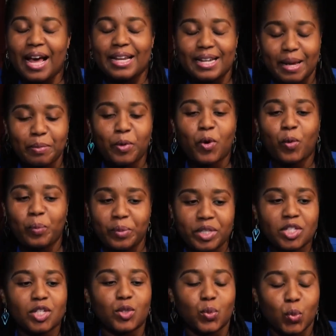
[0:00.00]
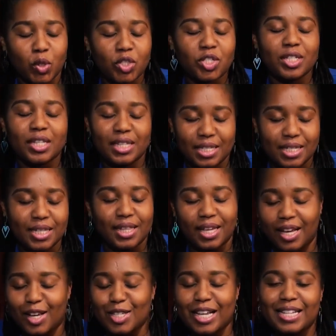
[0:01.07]
and I'm hoping she's watching this
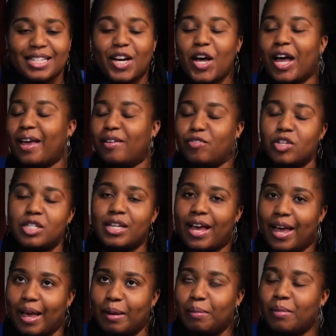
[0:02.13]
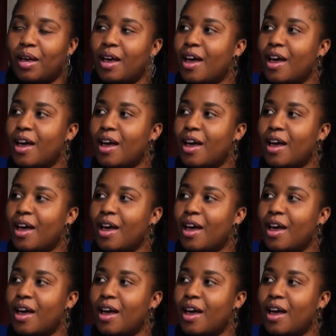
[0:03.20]
thing because I tell her every time.